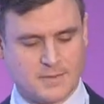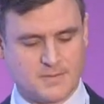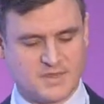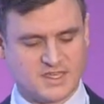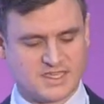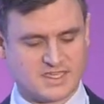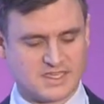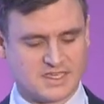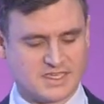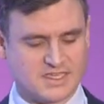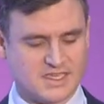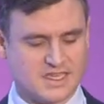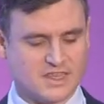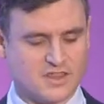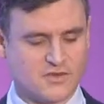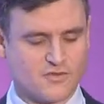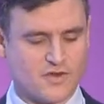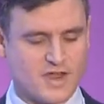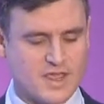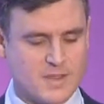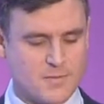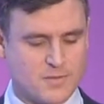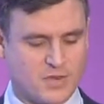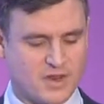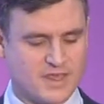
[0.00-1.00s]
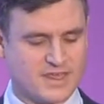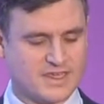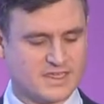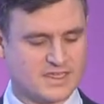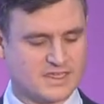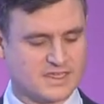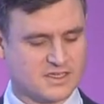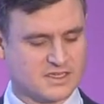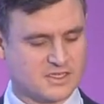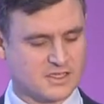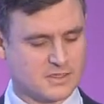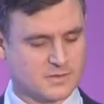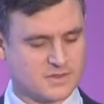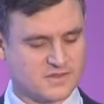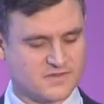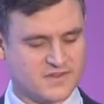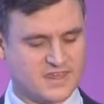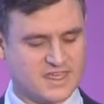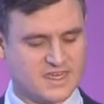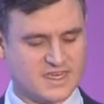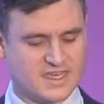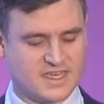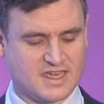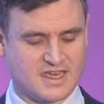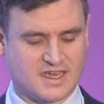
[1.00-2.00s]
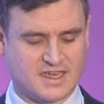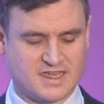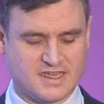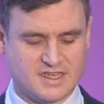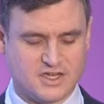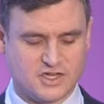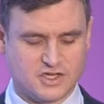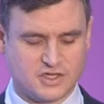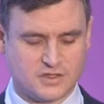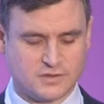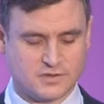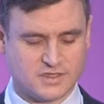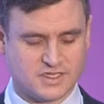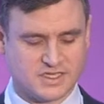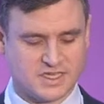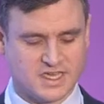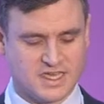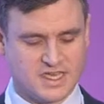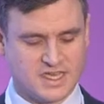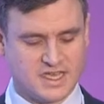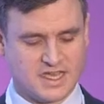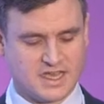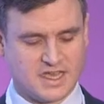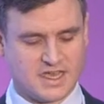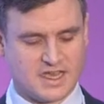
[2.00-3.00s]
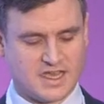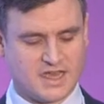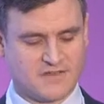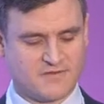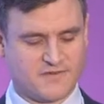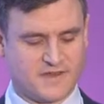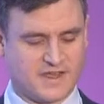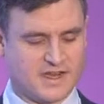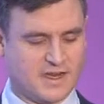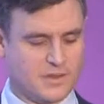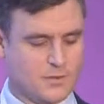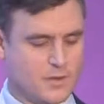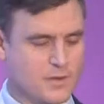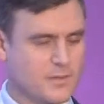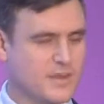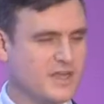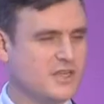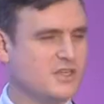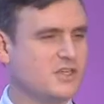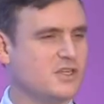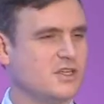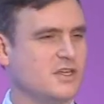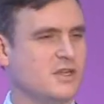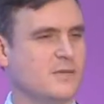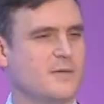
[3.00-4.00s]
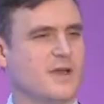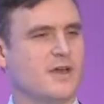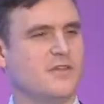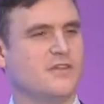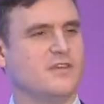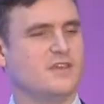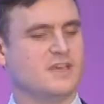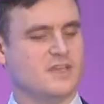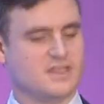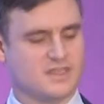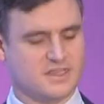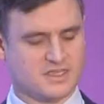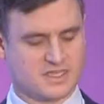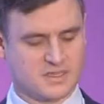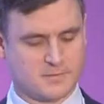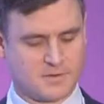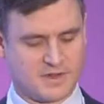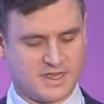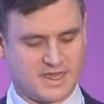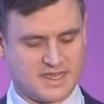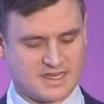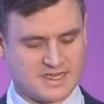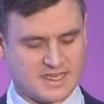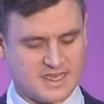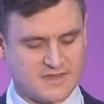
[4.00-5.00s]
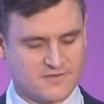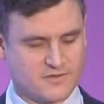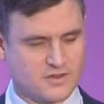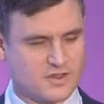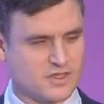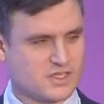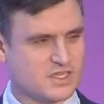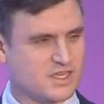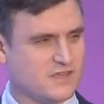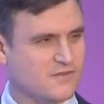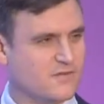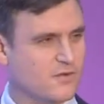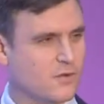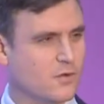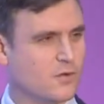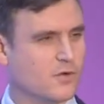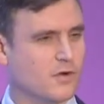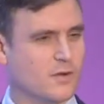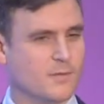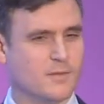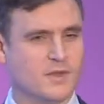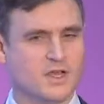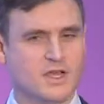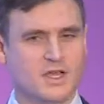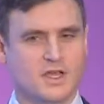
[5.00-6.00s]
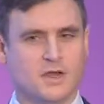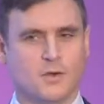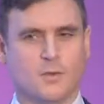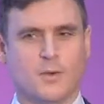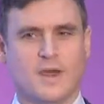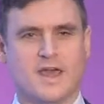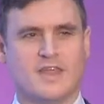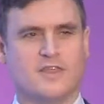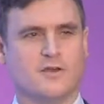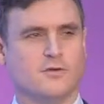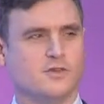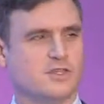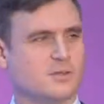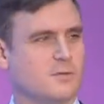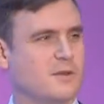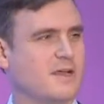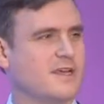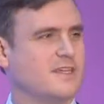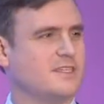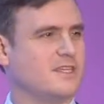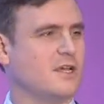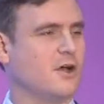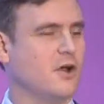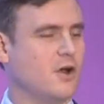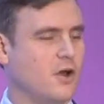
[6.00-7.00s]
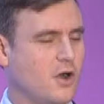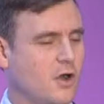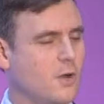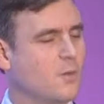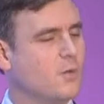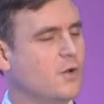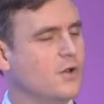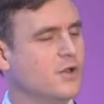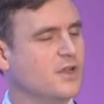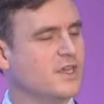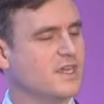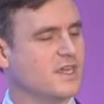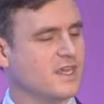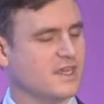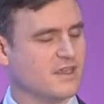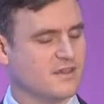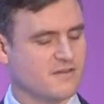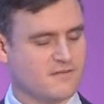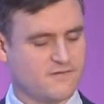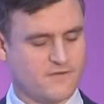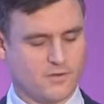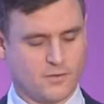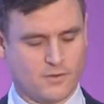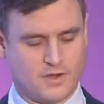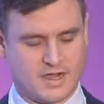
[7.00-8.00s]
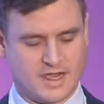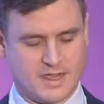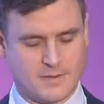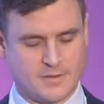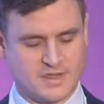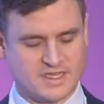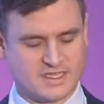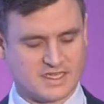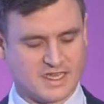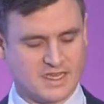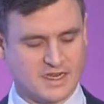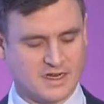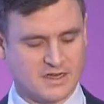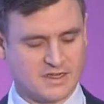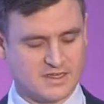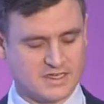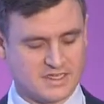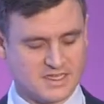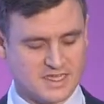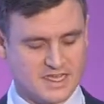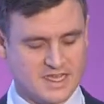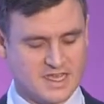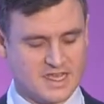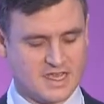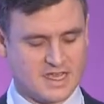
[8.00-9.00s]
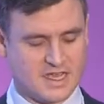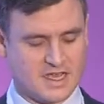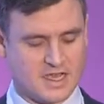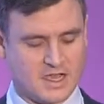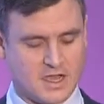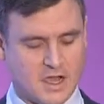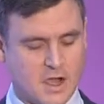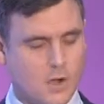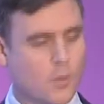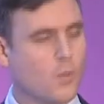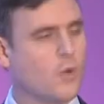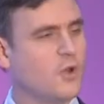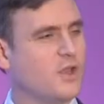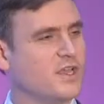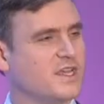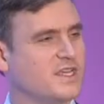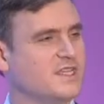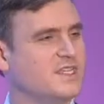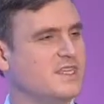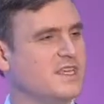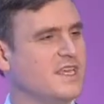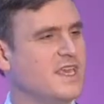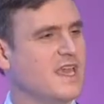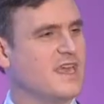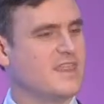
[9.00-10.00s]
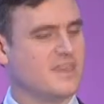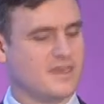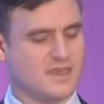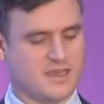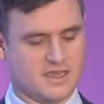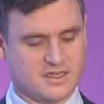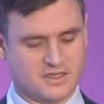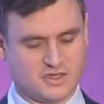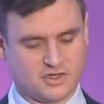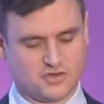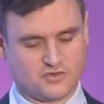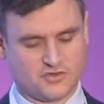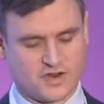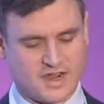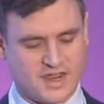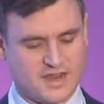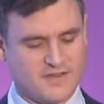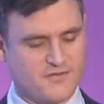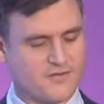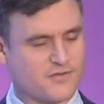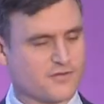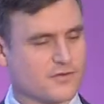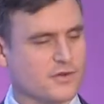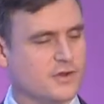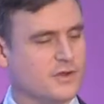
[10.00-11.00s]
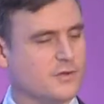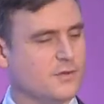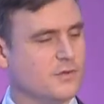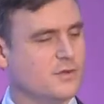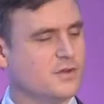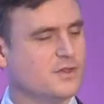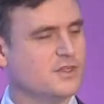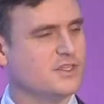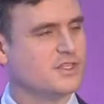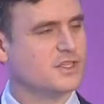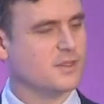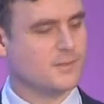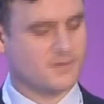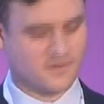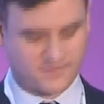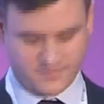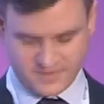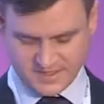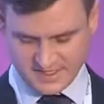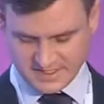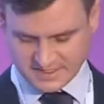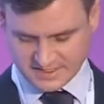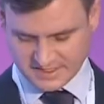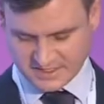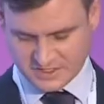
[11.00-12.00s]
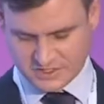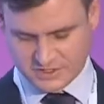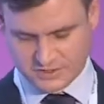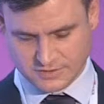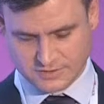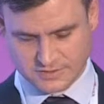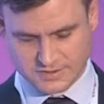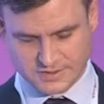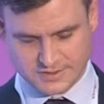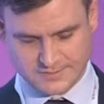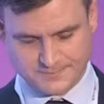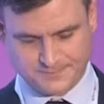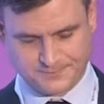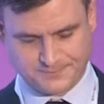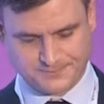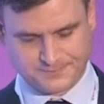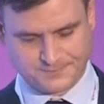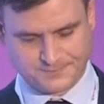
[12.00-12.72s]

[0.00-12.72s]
business in the right place in terms of EDI issues. And finally, we mentioned about the Supplier Diversity Forum, where those suppliers that are working for Highways England are working together to drive through some of these issues.